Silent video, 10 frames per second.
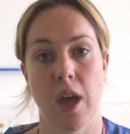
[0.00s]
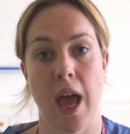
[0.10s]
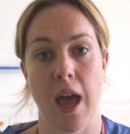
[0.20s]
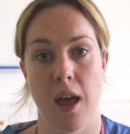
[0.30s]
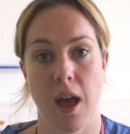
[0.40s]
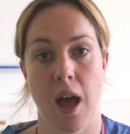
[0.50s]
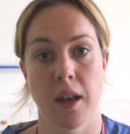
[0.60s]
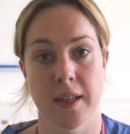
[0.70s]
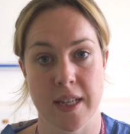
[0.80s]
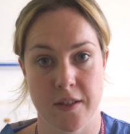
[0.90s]

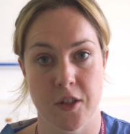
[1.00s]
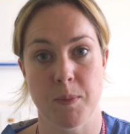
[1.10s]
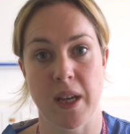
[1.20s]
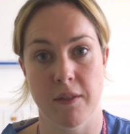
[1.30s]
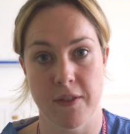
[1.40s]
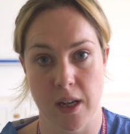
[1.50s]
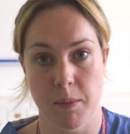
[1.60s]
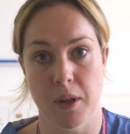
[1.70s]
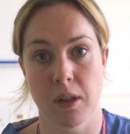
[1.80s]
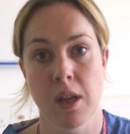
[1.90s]
an anaesthetist being
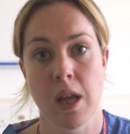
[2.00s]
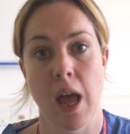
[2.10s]
available.